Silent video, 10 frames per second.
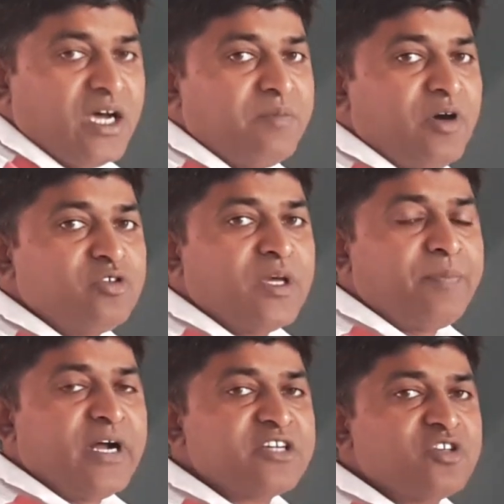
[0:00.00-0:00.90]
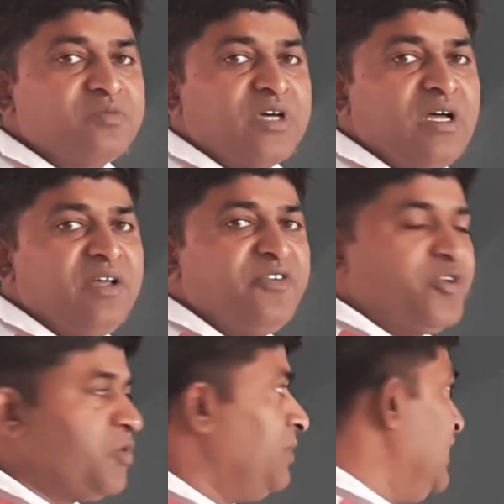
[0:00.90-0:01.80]
about the parts of the
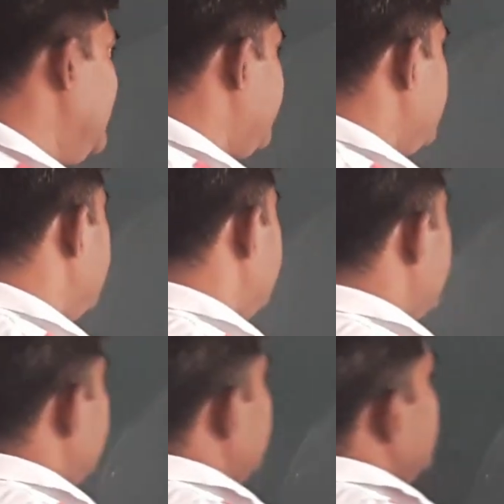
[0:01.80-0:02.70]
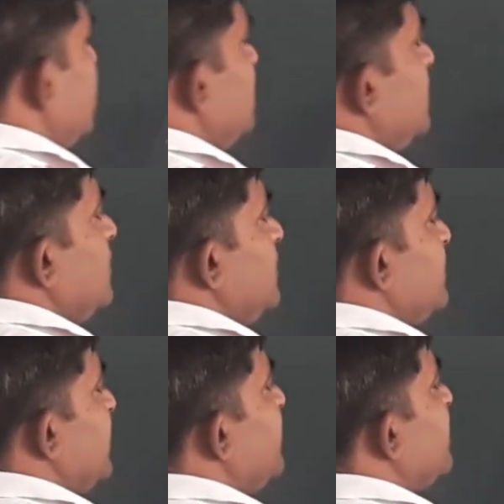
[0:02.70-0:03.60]
formal letter.
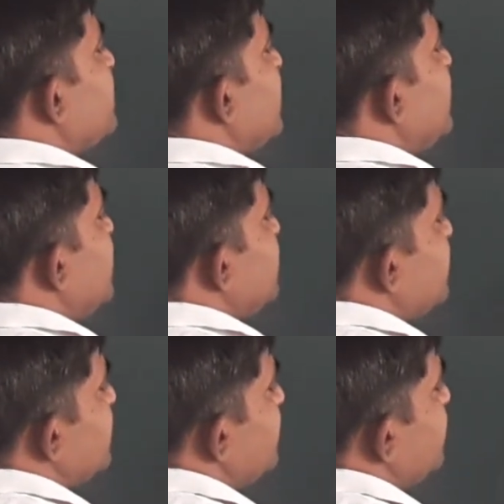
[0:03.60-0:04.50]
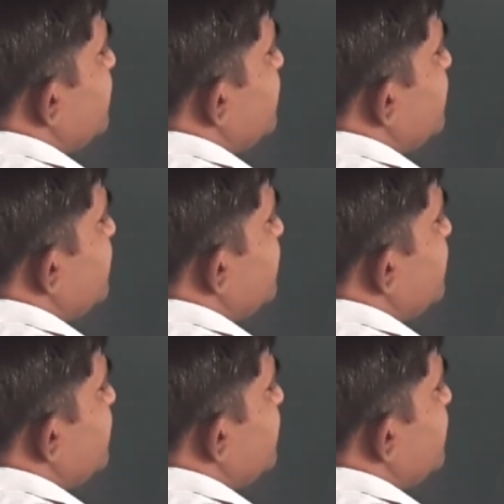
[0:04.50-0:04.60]
Sender's address,